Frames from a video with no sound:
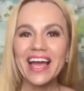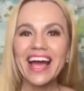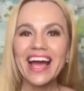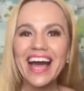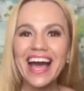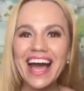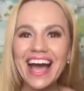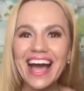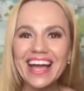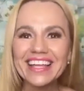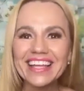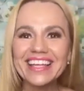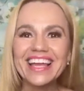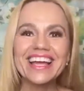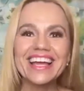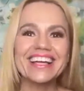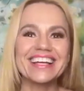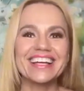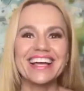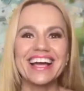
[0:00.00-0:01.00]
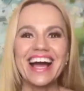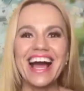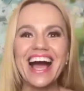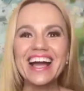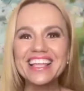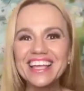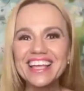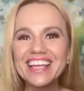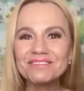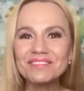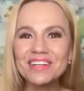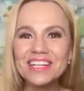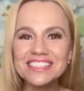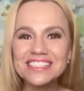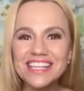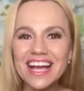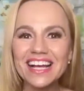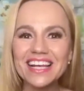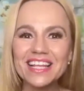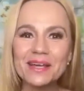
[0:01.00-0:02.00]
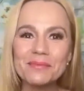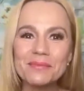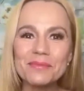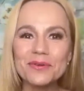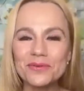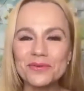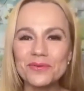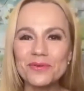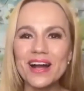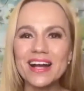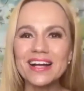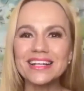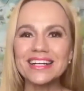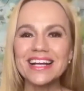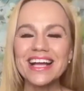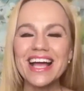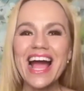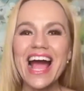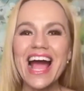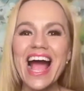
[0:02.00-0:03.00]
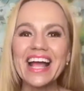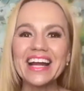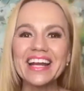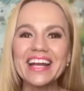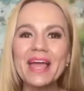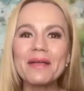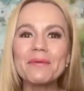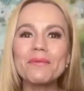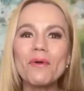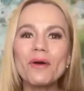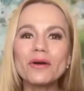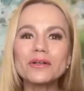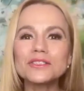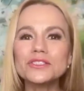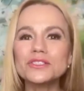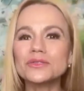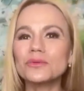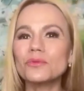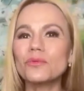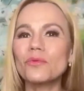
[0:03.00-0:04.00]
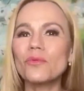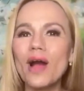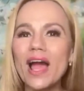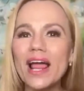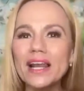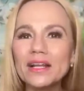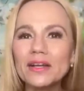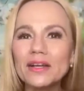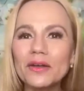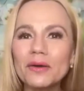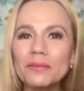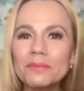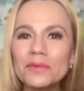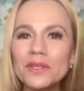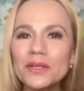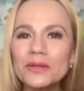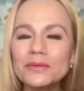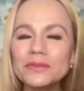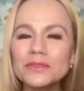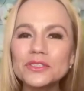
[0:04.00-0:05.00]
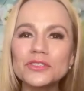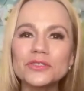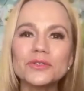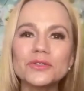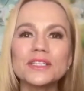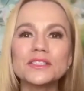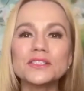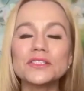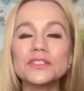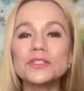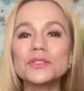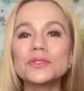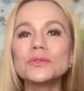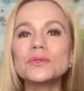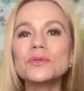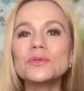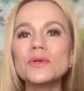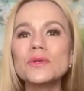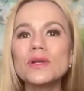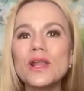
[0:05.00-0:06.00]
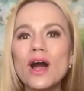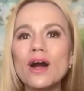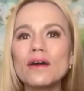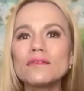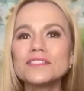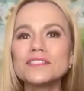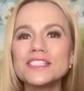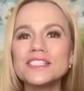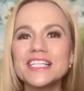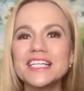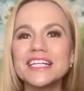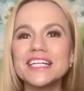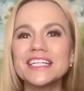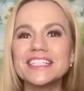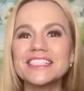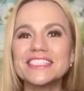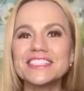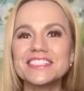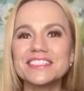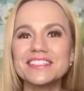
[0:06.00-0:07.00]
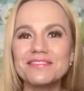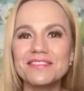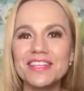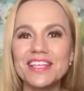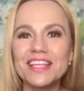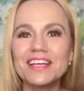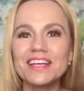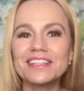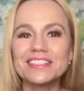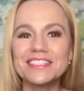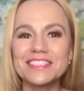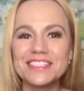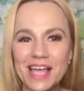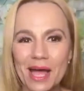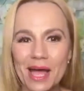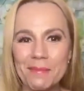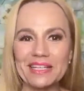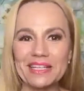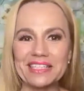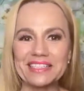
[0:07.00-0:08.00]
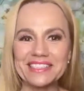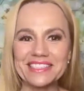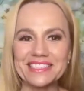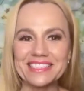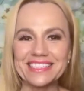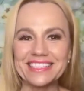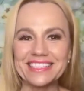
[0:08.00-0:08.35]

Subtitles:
Hi, I am Natalia Murua, and I want to welcome you to the True Love Secrets Revealed Summit.